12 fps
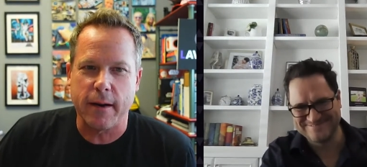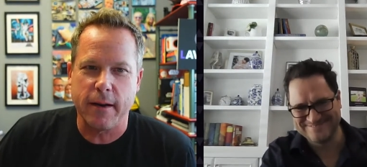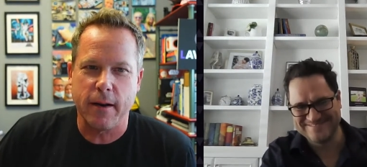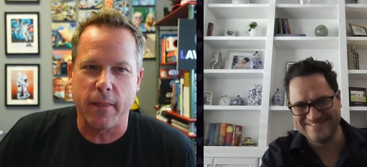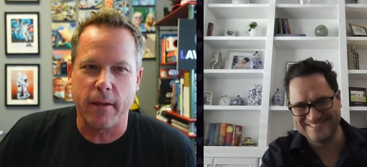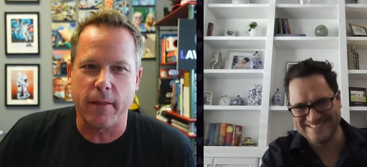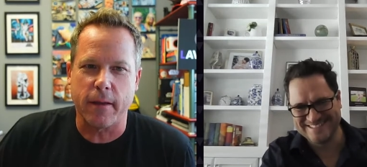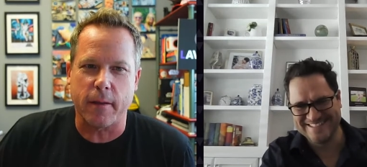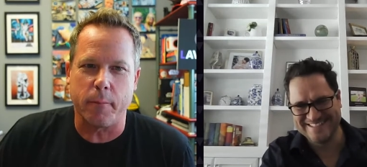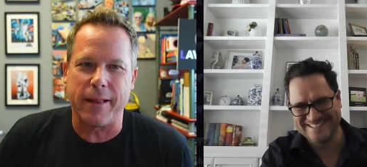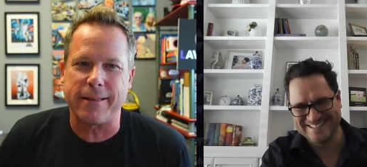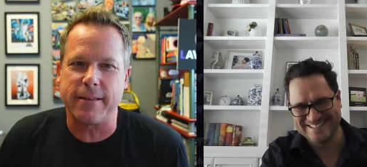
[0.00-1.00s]
Speaker 1: know the, the
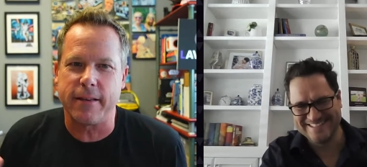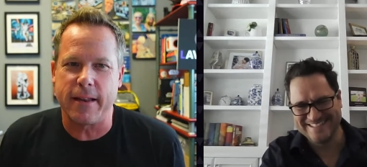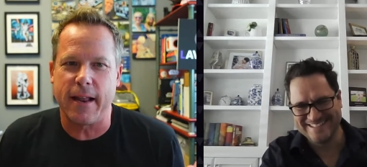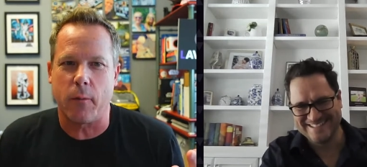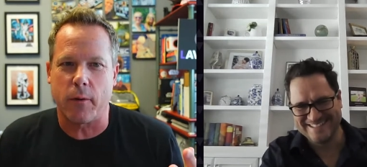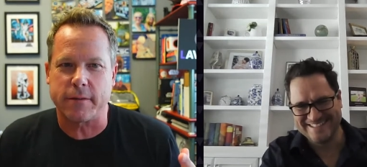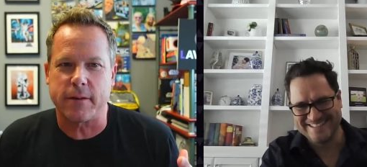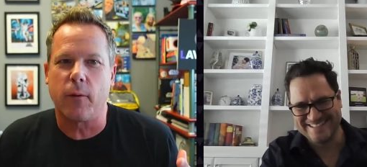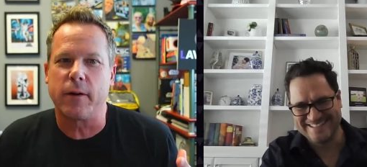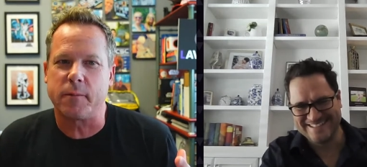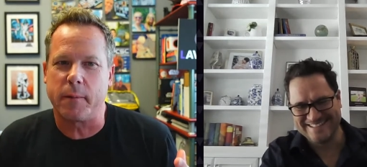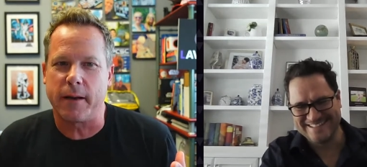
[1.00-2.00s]
complexity of the network's
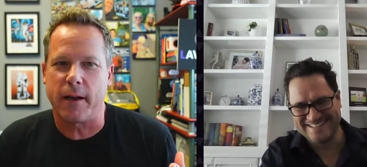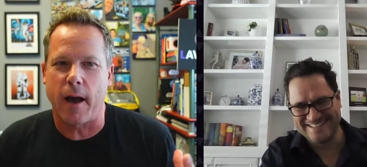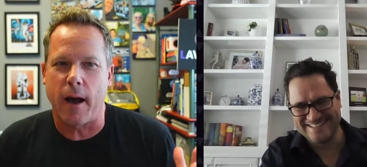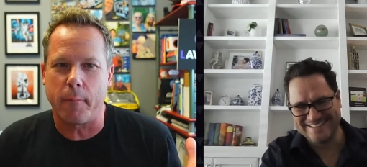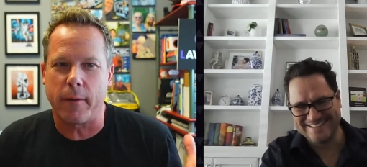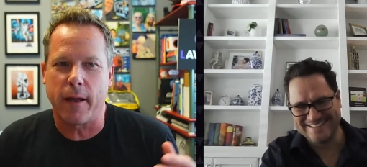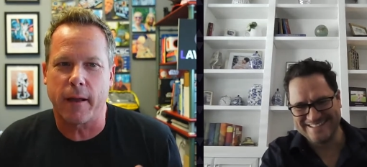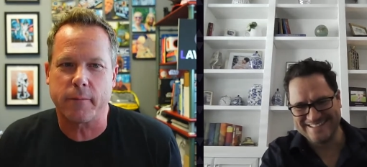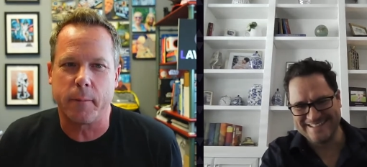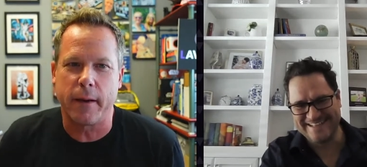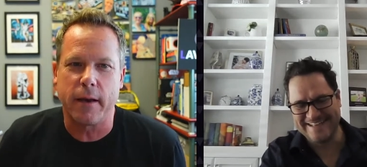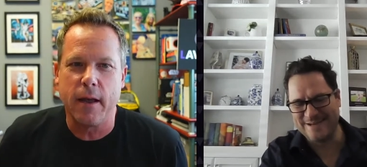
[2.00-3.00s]
always been complex,
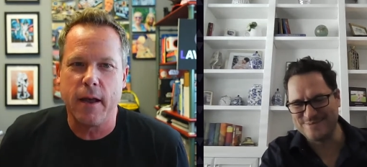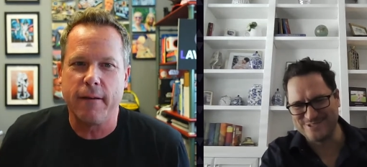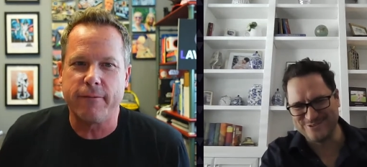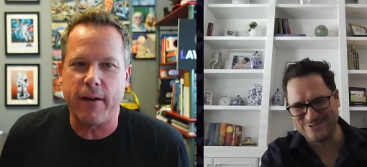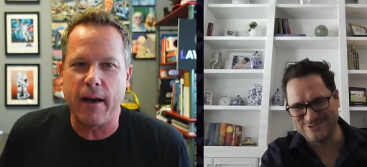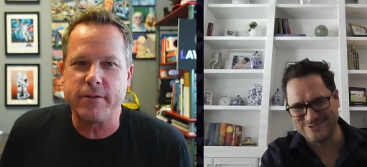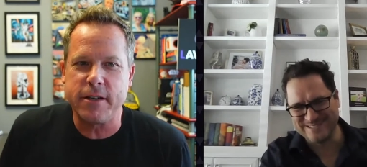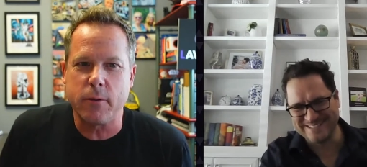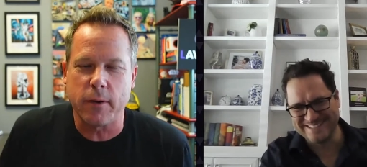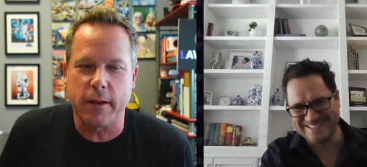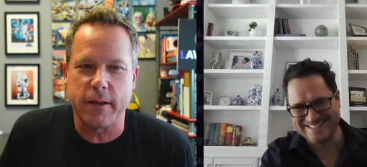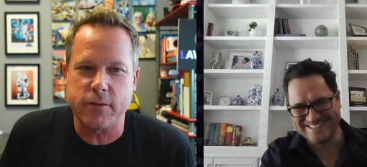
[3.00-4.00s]
but Absolutely. 5G
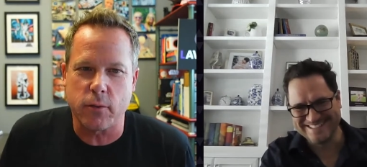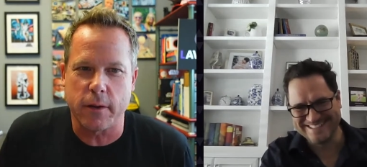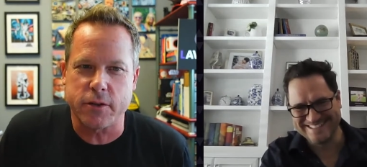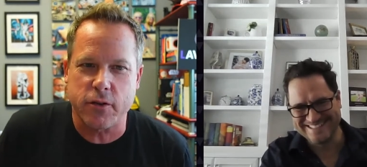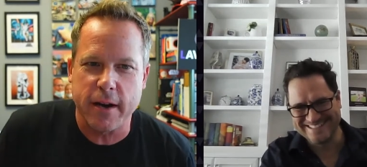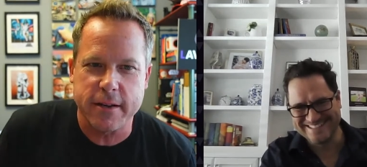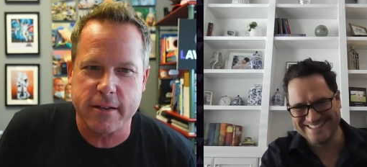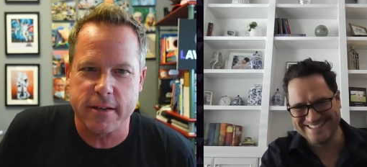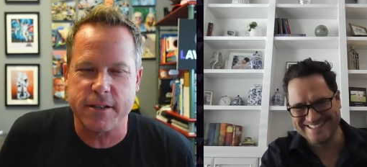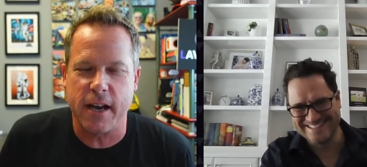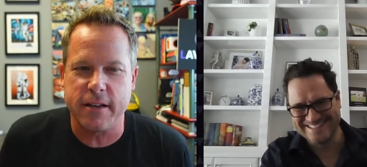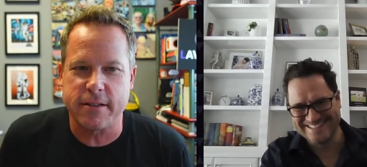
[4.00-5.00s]
really sort of changes
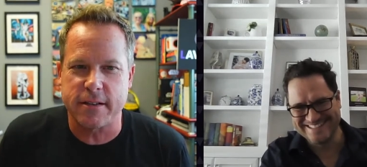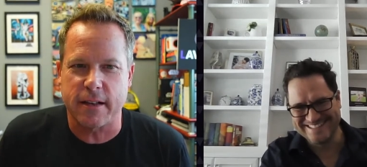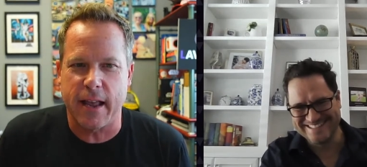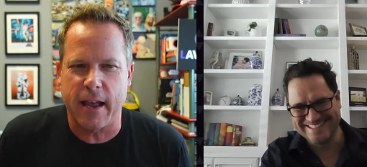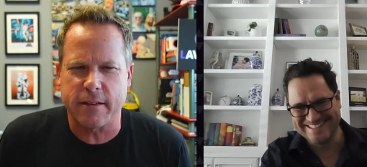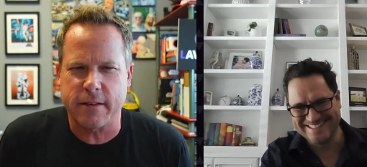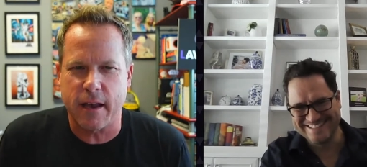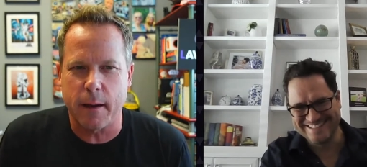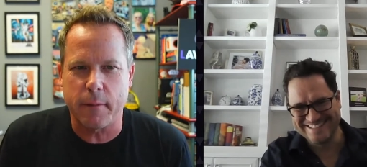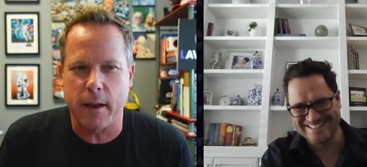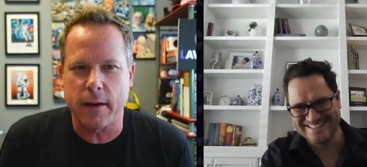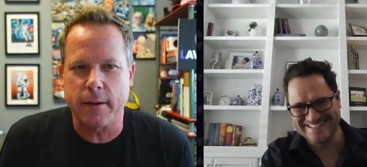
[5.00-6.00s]
changes the landscape,
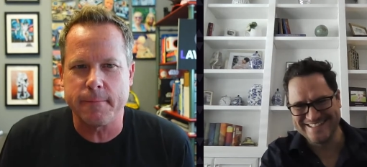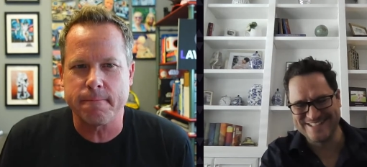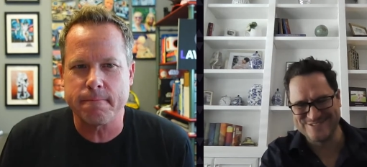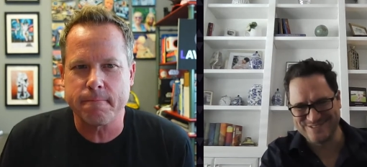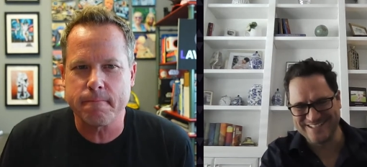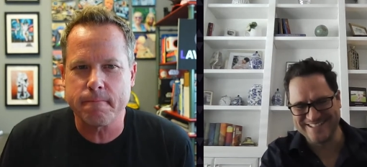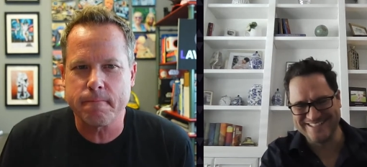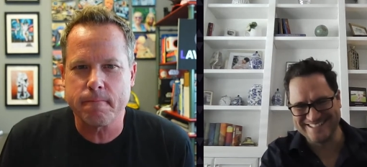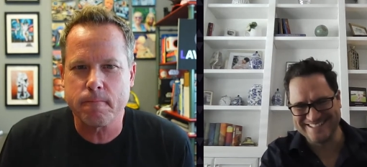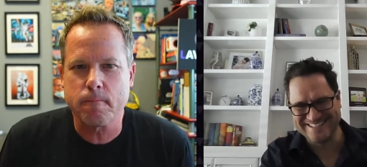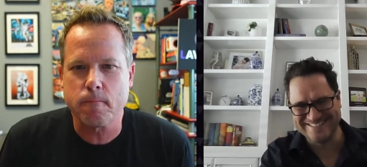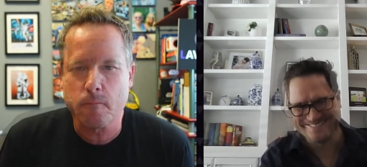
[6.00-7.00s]
doesn't it?
Speaker 2: That's right.
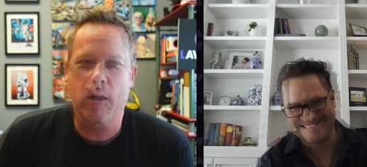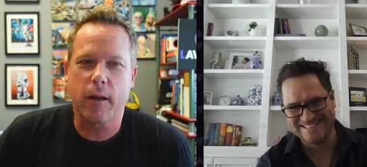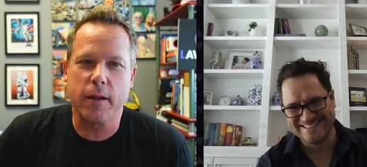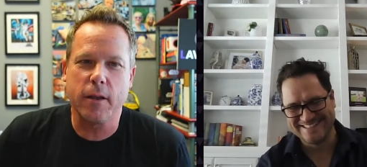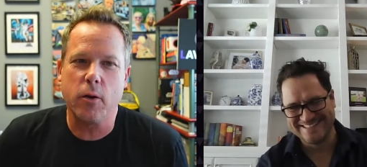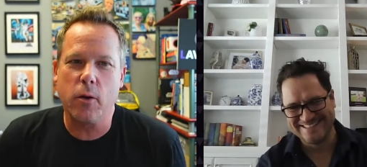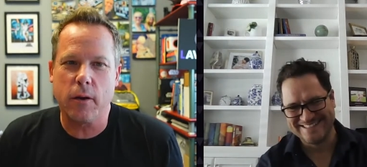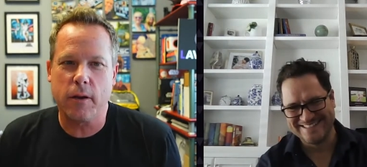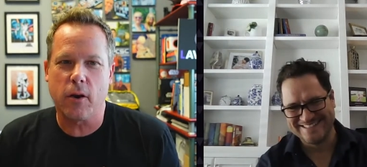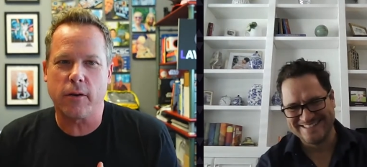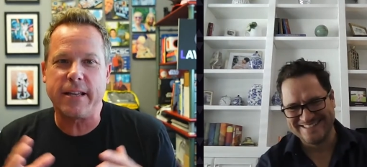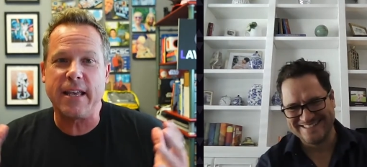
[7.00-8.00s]
Yeah.
Speaker 1: You
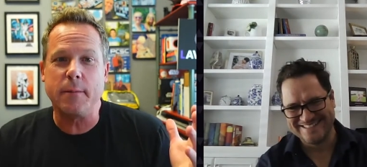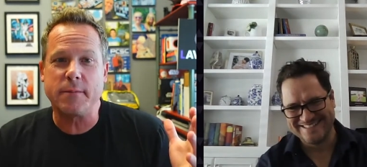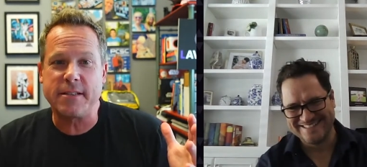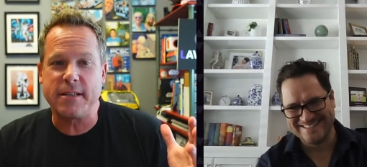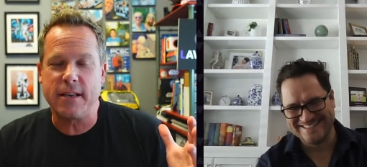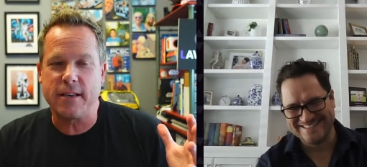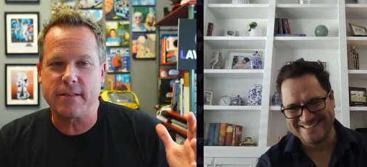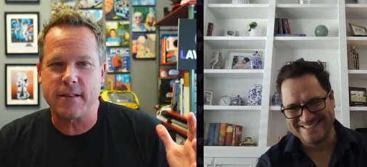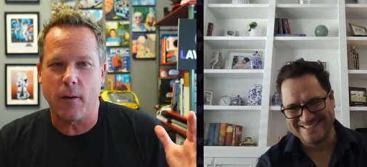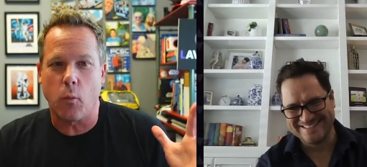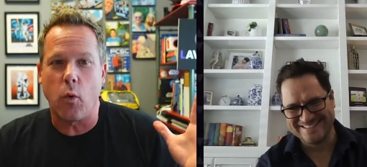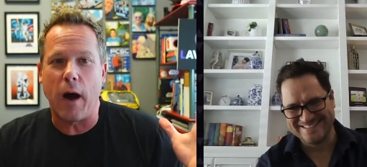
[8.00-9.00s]
your team sees a
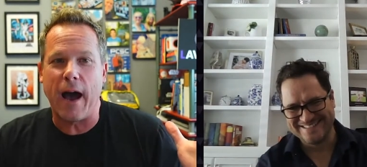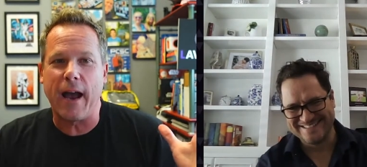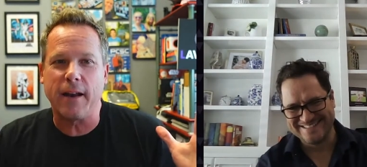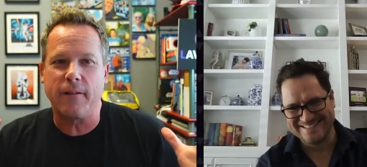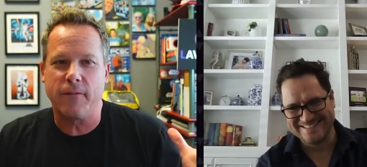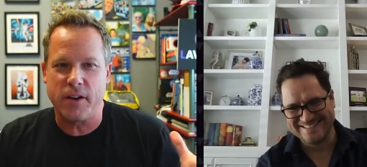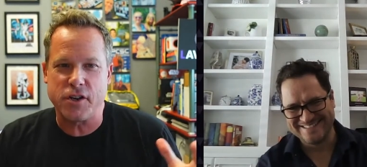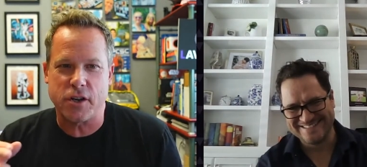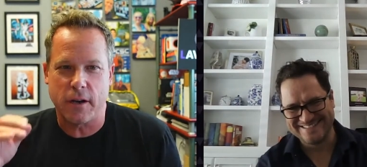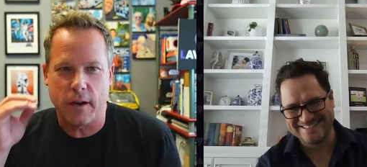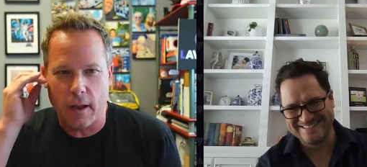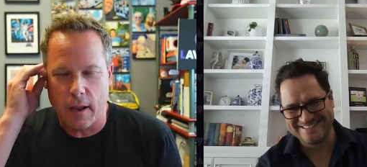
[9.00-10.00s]
wide
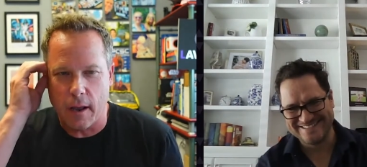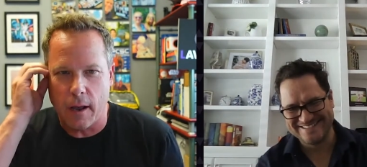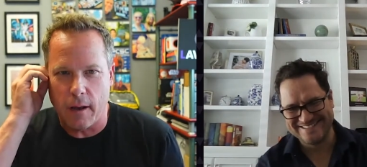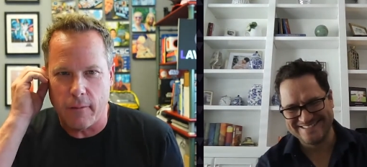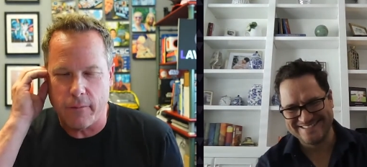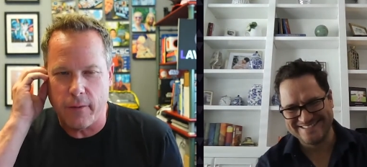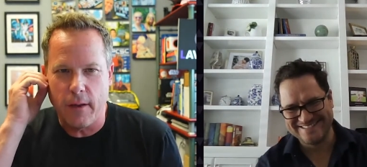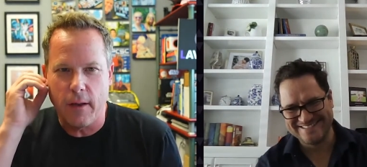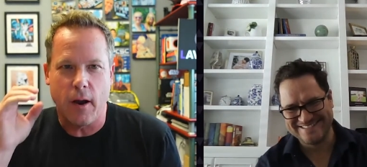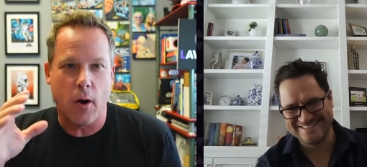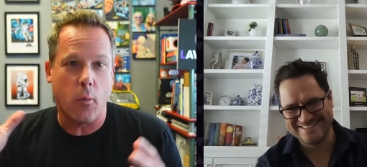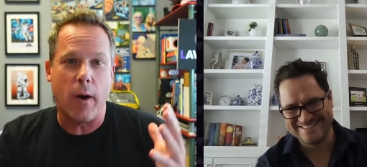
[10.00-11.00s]
vision of
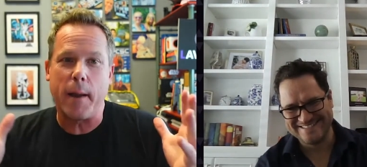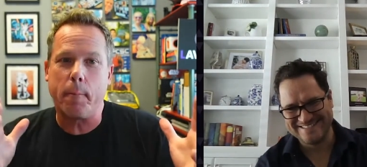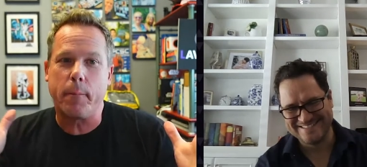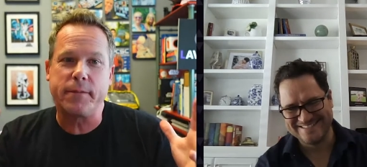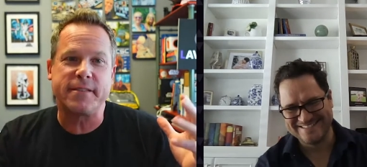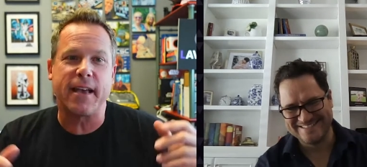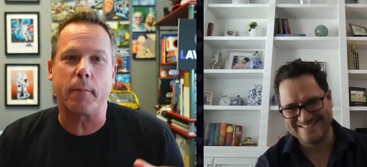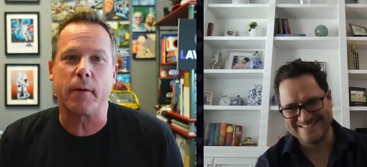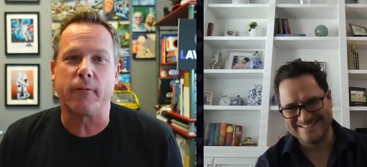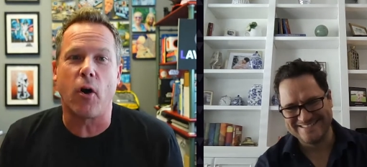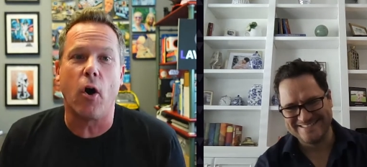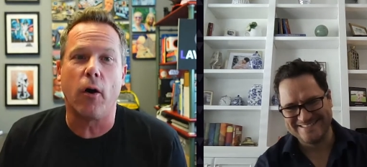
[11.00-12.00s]
or wide segment of all